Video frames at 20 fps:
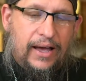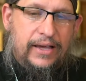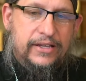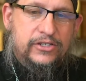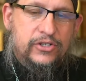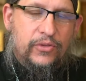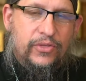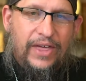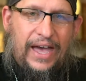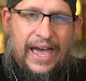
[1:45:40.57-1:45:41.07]

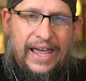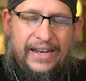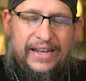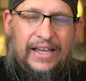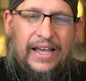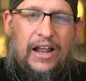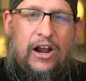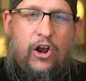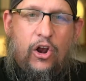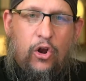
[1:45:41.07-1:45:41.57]
So that
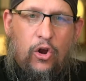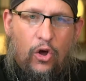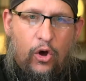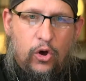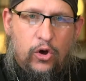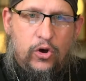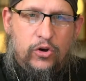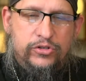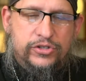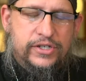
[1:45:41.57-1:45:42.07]

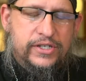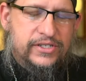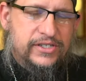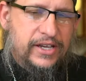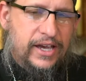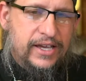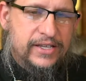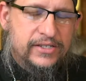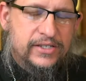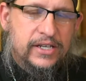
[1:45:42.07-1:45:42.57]
logos, he
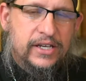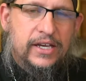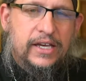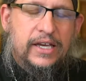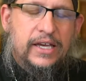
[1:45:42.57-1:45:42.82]
says,